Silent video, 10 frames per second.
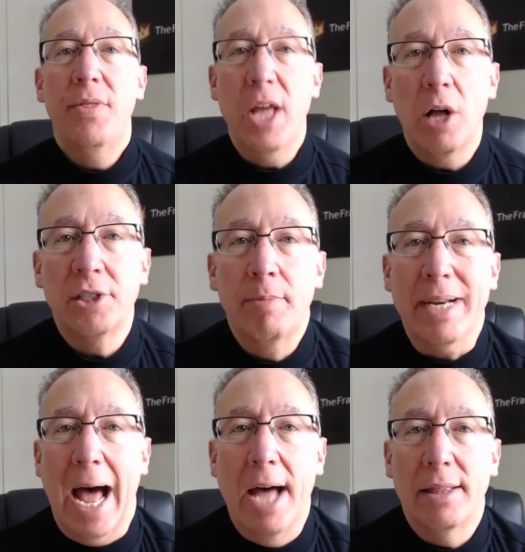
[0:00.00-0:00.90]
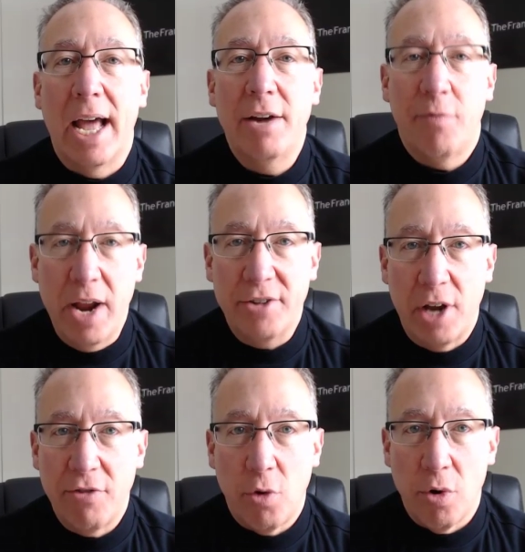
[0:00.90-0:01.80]
The Ultimate Online
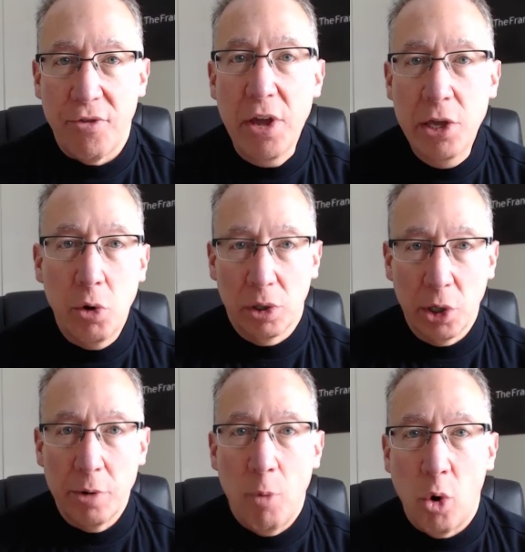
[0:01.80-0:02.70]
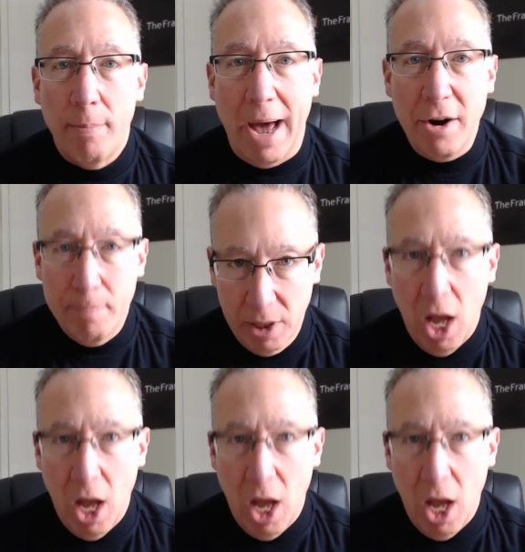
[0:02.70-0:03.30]
Franchise Course. You can learn more about it